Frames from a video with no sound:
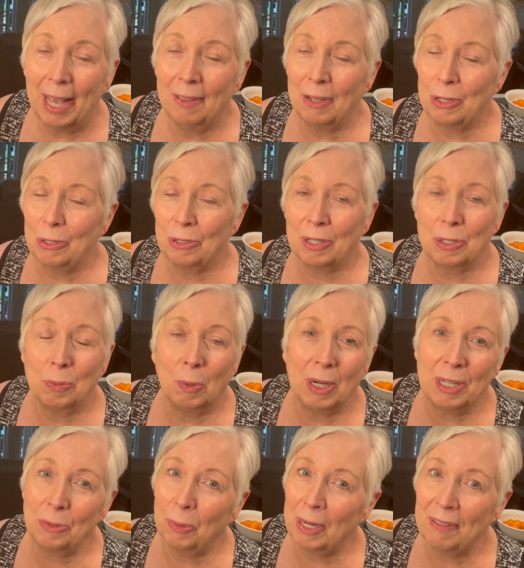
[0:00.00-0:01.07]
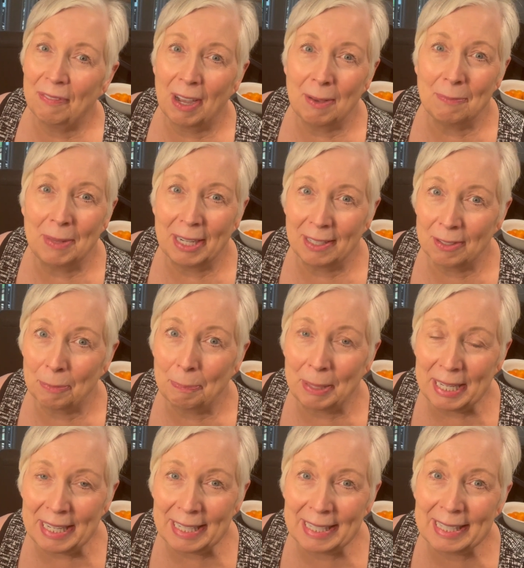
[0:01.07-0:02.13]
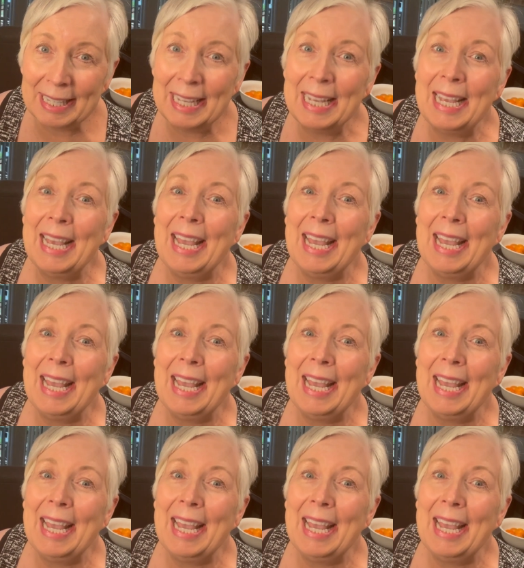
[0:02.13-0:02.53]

and they're usually 20, 25 minutes a piece,